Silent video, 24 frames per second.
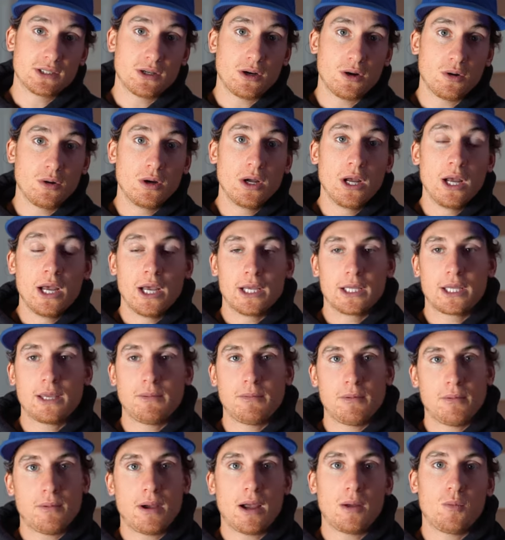So
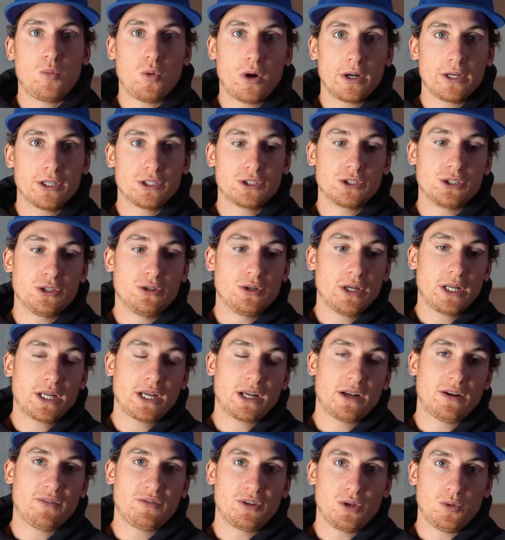keep in mind what you're
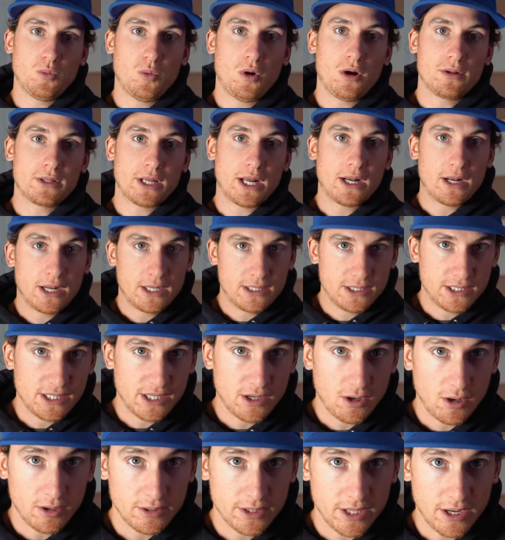shooting and if you want that
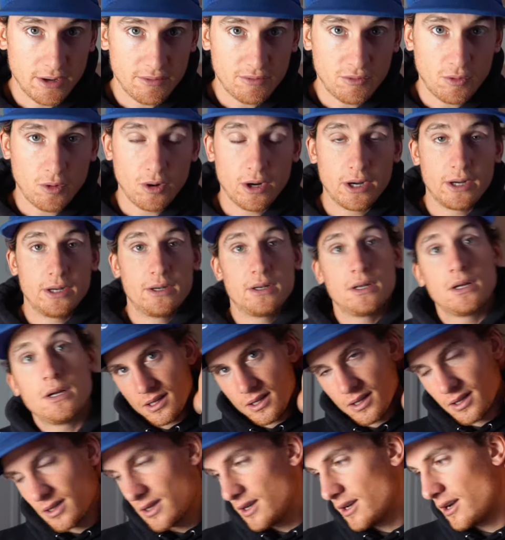ND on there for it.
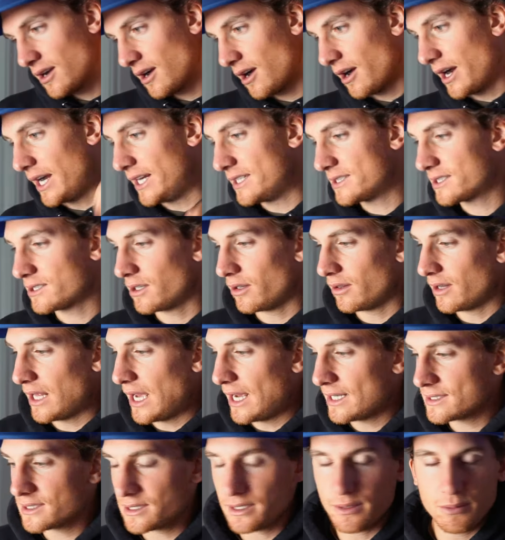All right, so
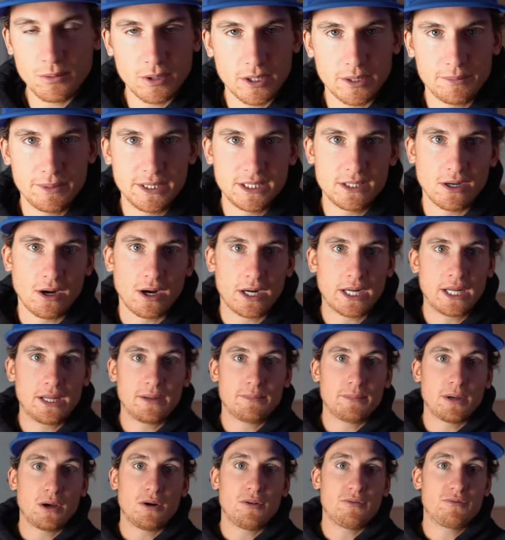lastly, we're gonna be talking
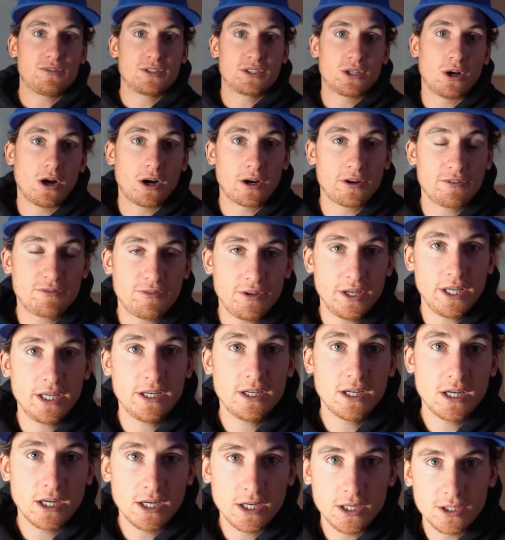about
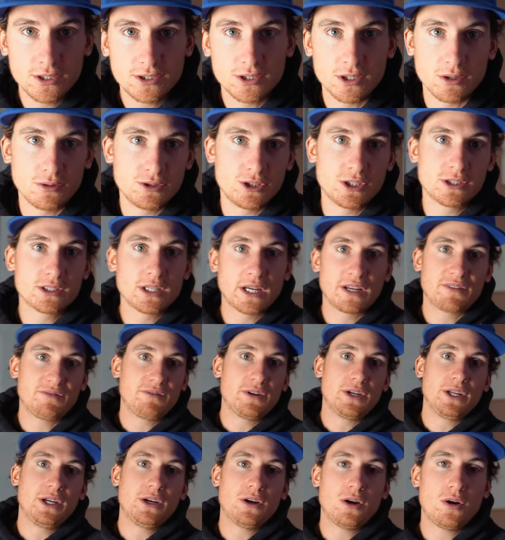photography. So just like
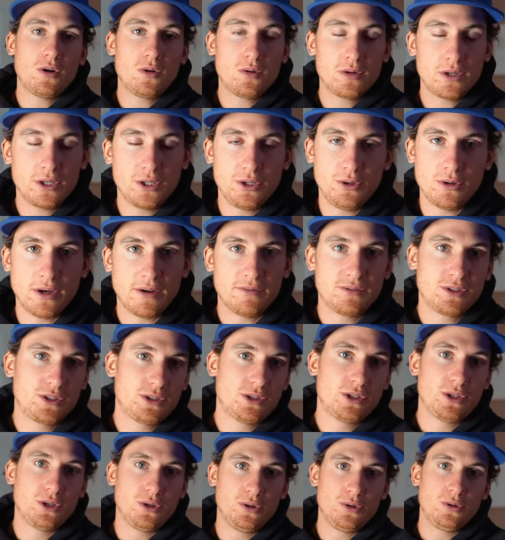video, you have
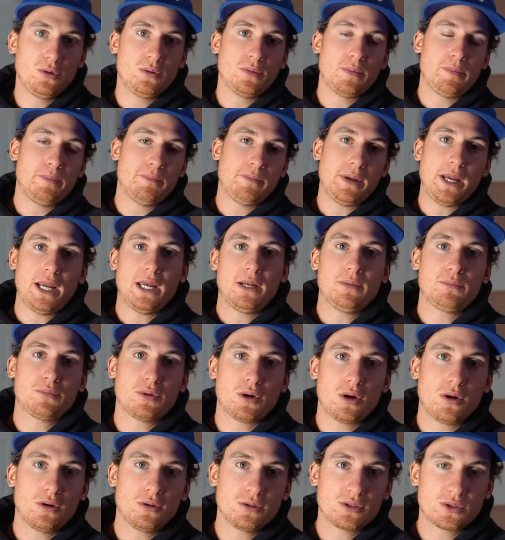two main
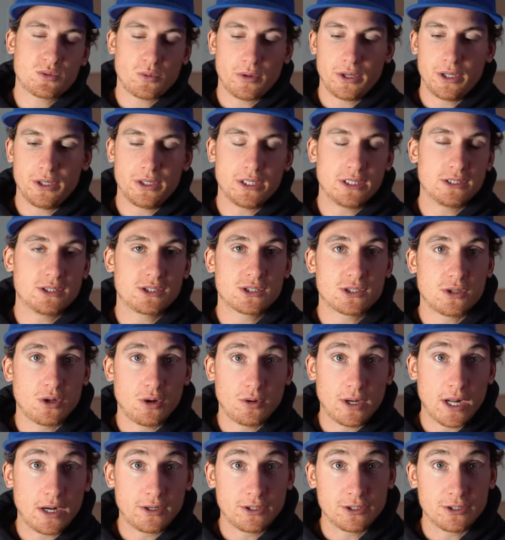pros where you can
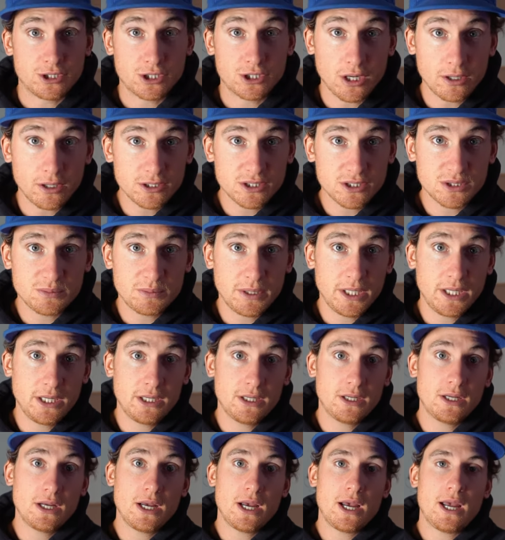slow down your shutter
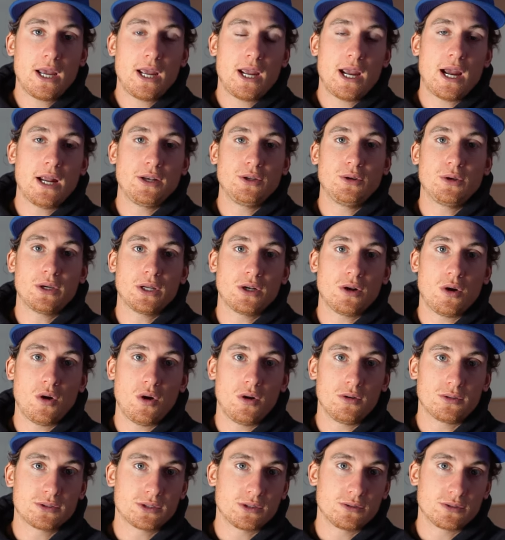speed and you can
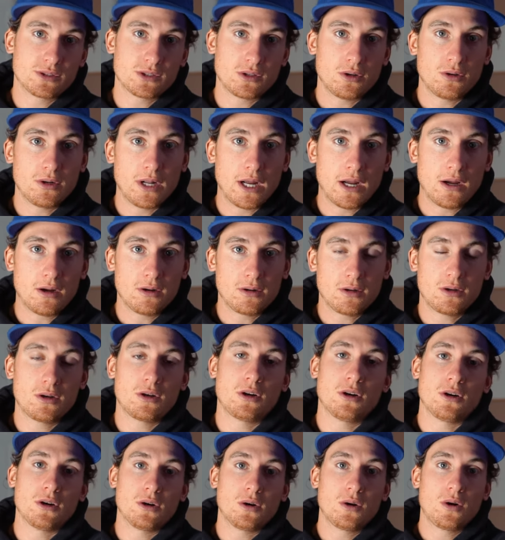also slow down
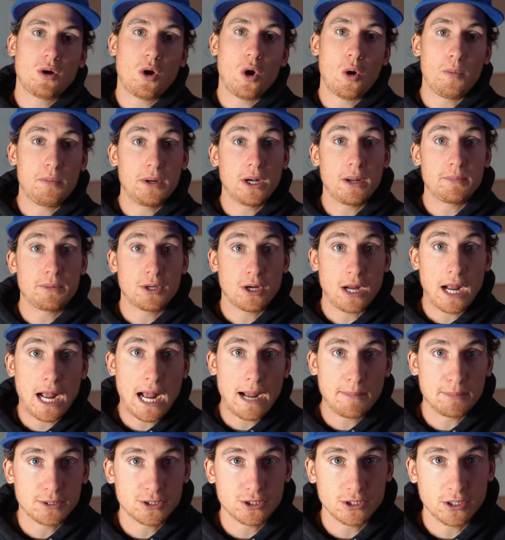or open up your
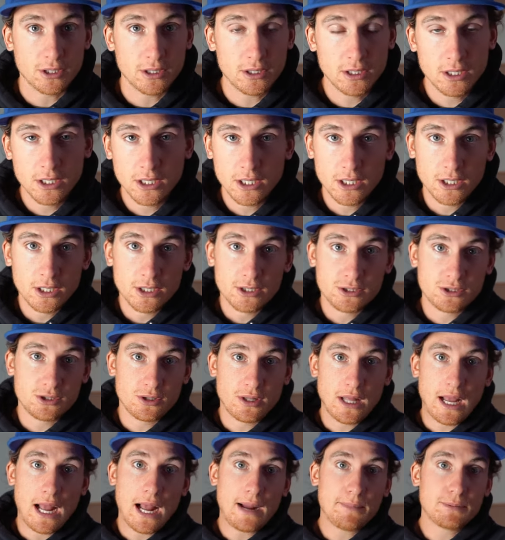aperture. So
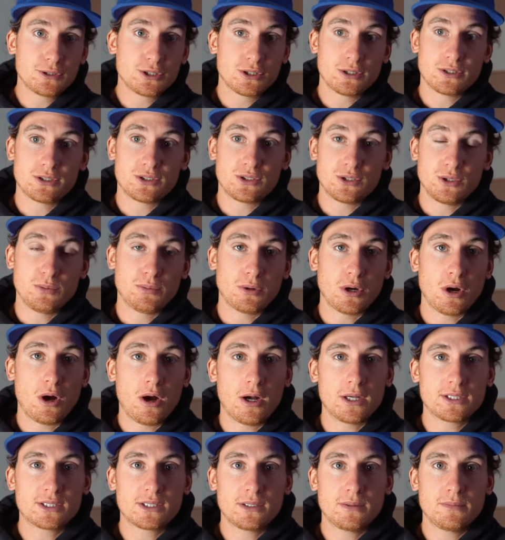the aperture is super
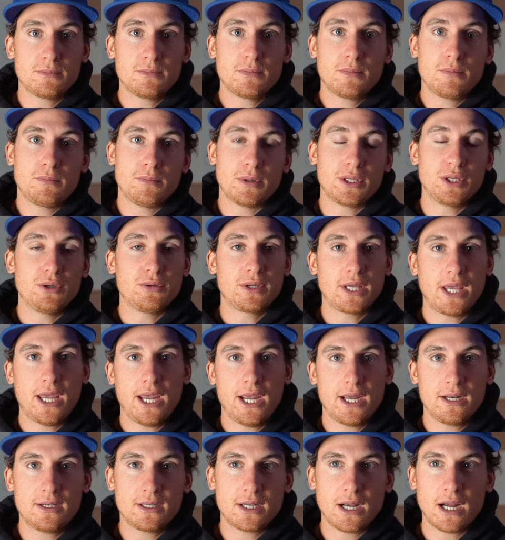awesome, but you
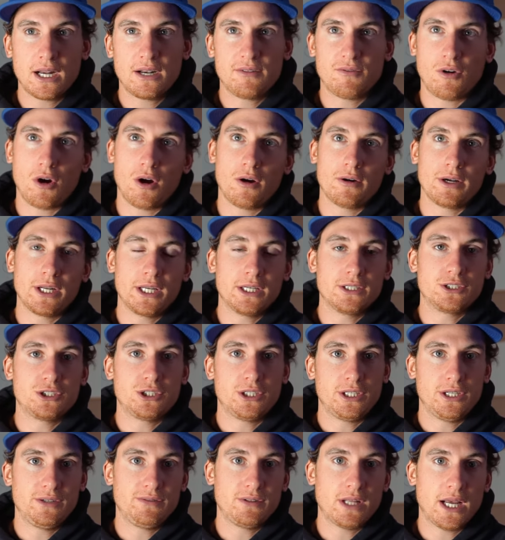can kind of already
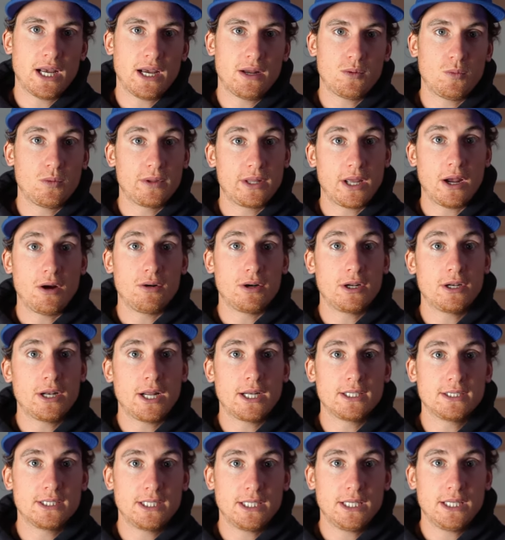achieve that without an
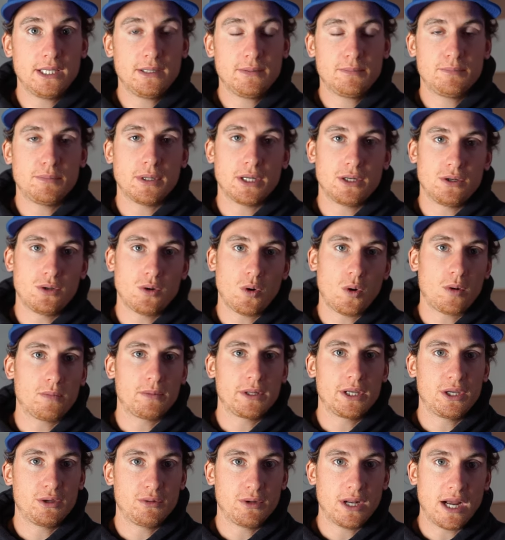ND, but
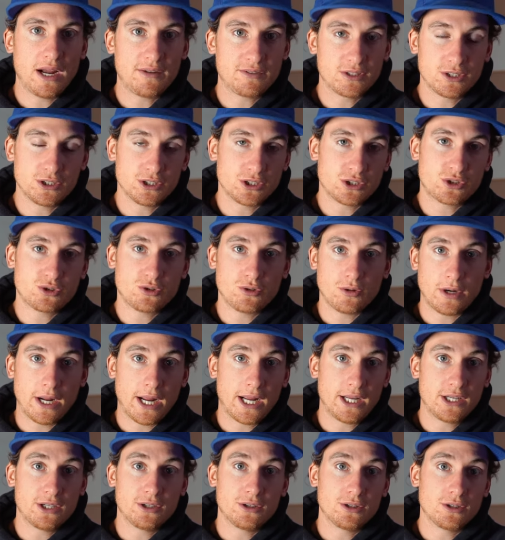normally you would have to just
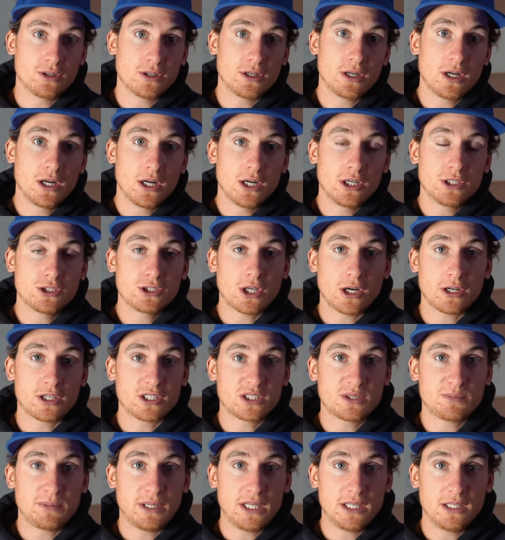crank your shutter
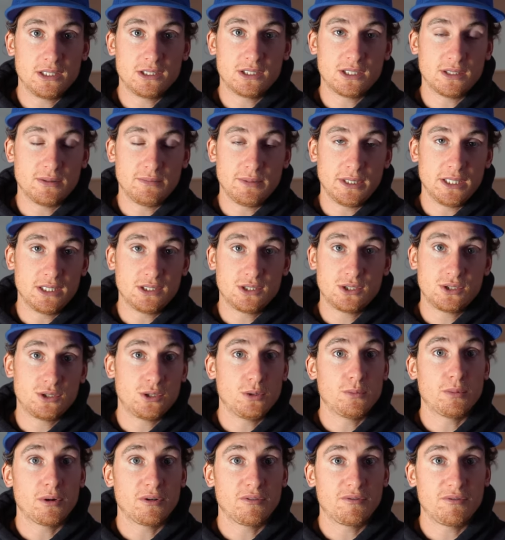speed to be
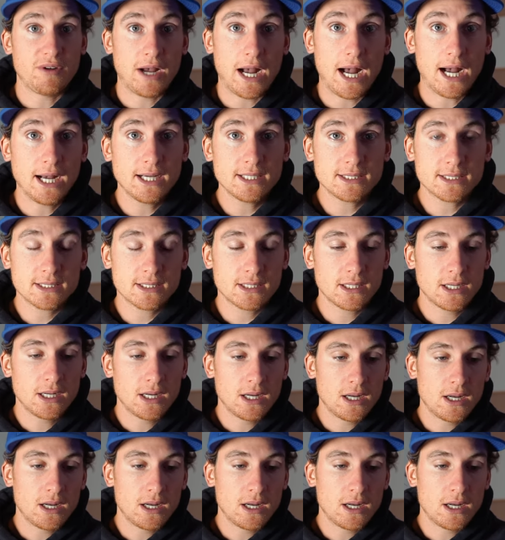super fast.